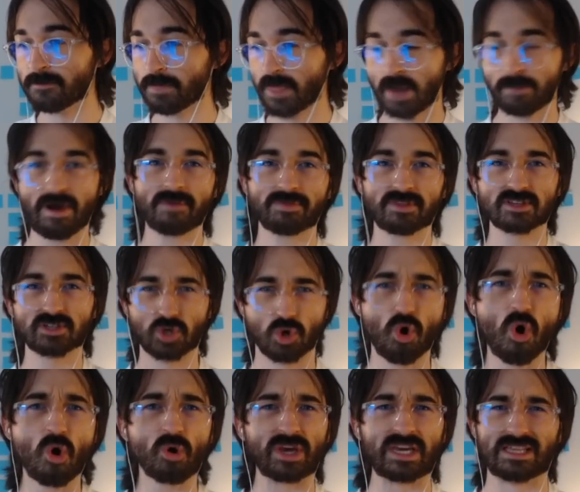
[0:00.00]
about this
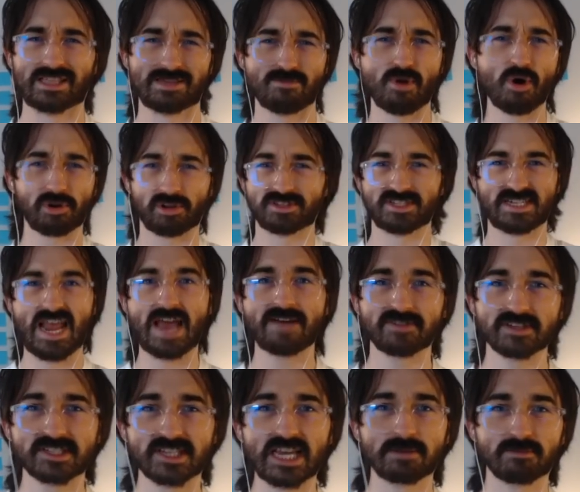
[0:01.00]
corgi that the model's never
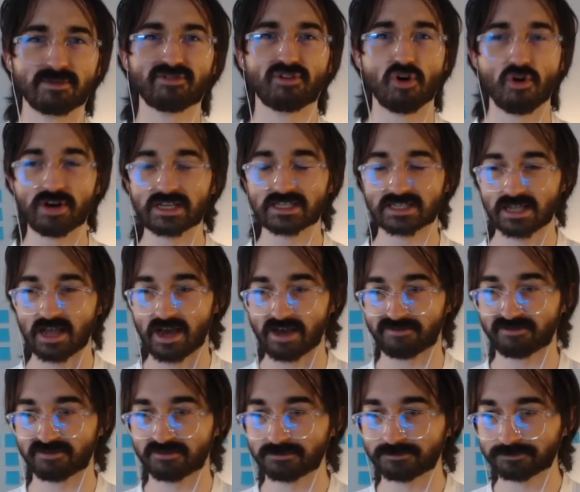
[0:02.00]
seen before in its life.